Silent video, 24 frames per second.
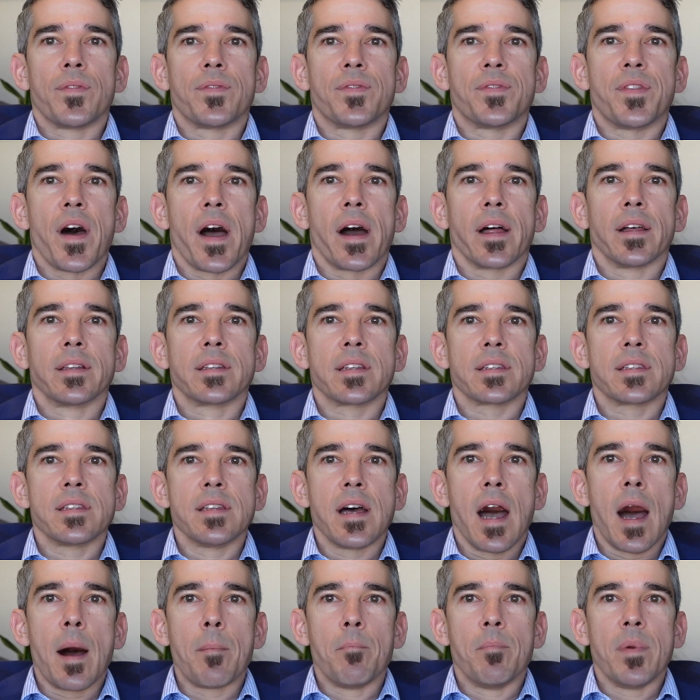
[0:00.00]
that does
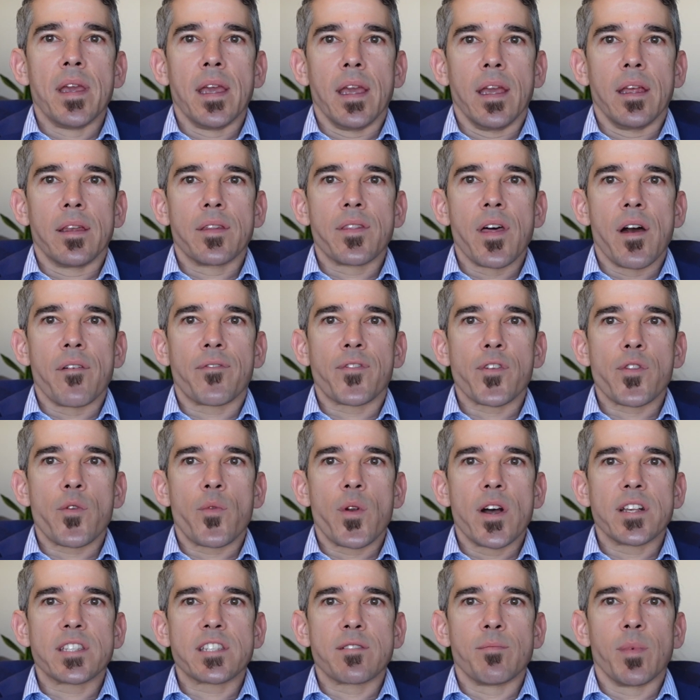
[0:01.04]
not mean that for the
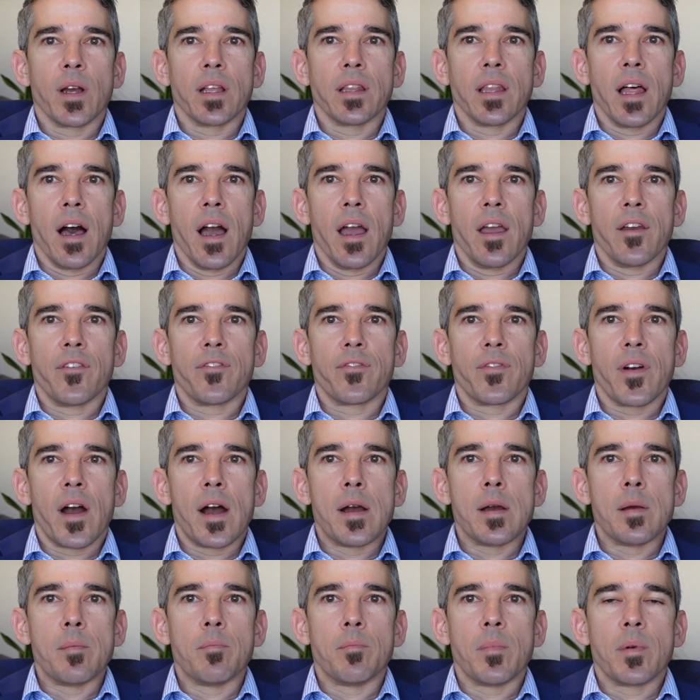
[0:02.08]
rest of my life
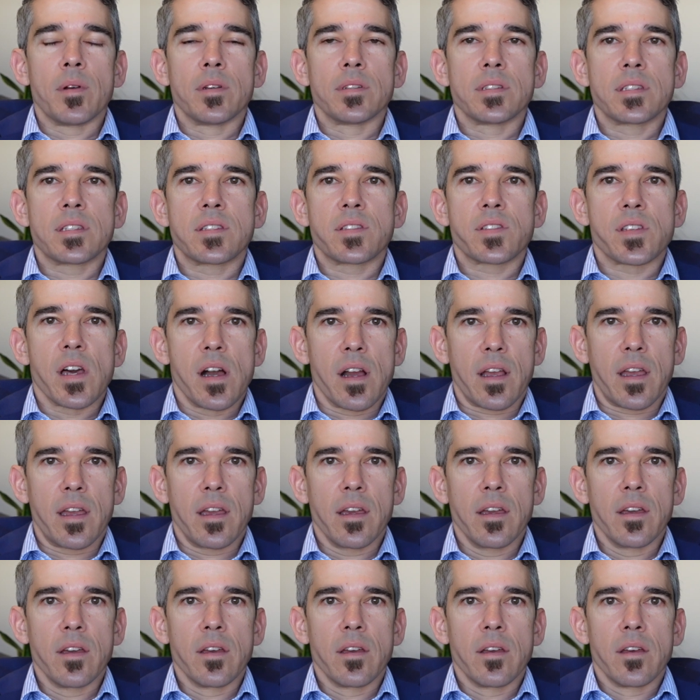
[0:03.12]
I'm stuck
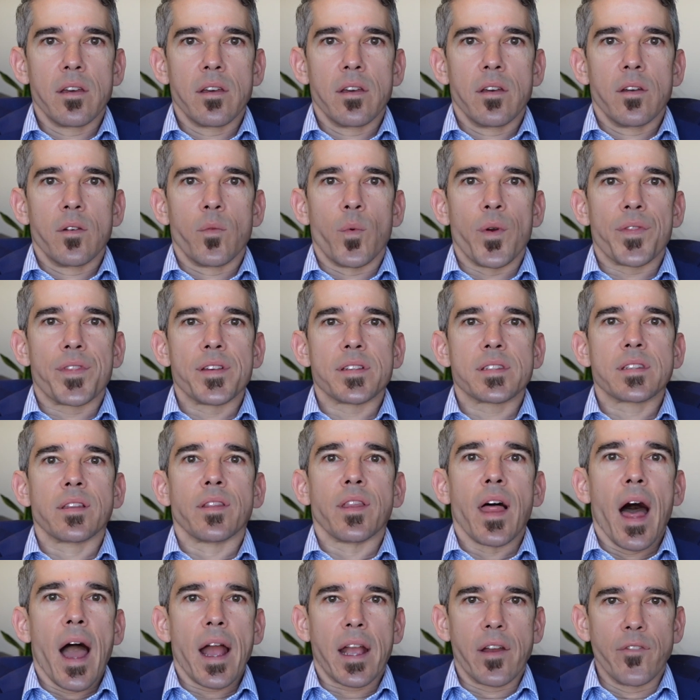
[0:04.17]
with this
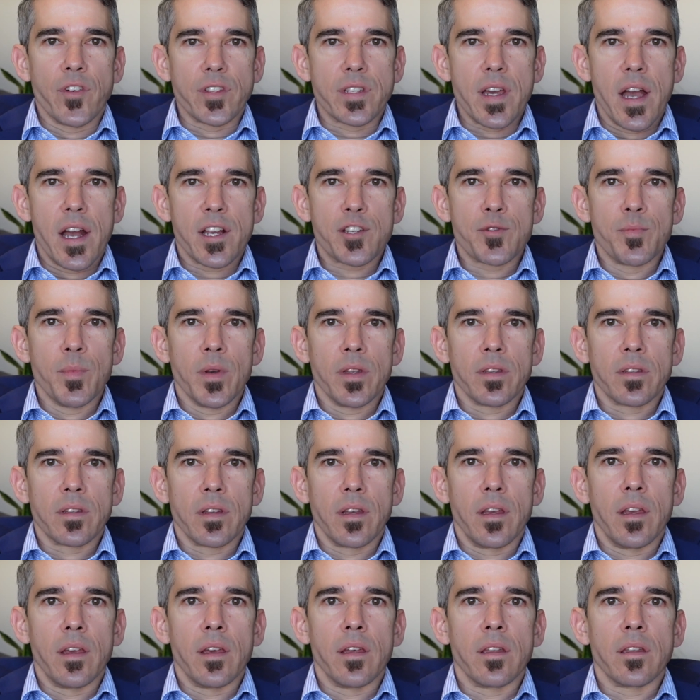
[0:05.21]
lack of attachment.
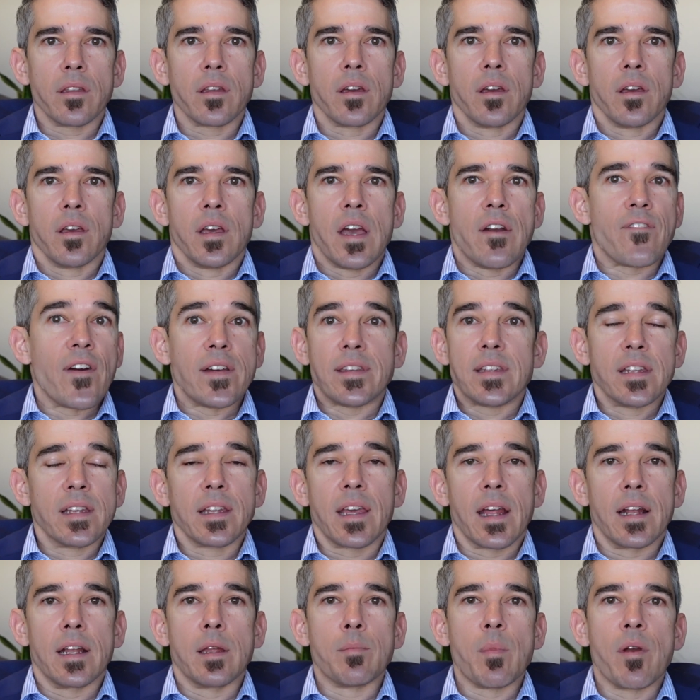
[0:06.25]
And if I didn't
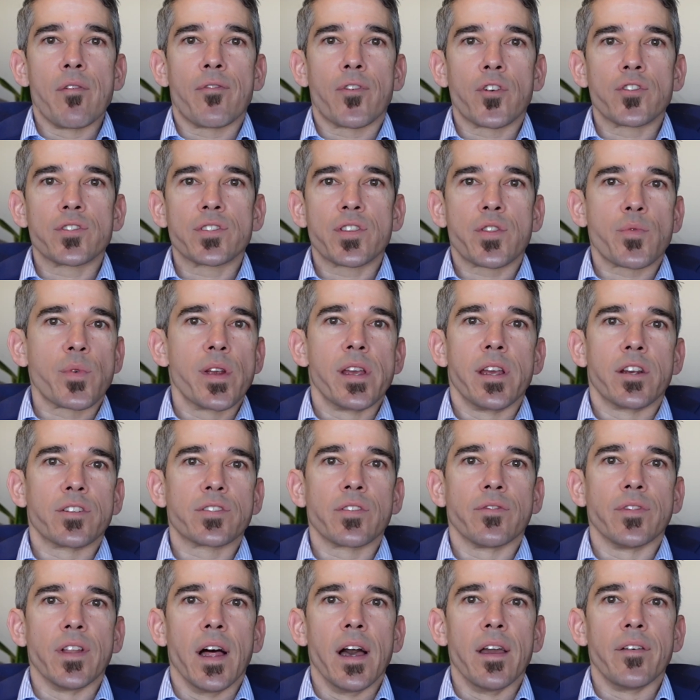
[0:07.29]
get it in my first 3 years
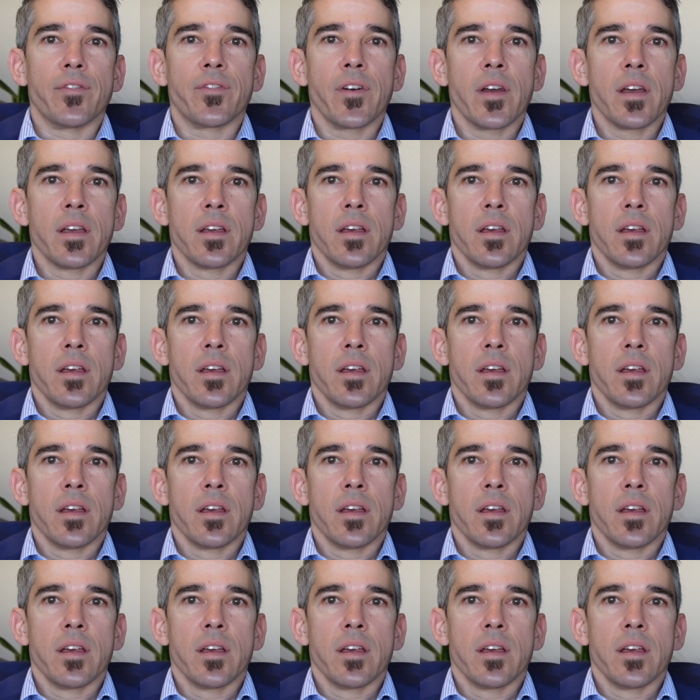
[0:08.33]
of life,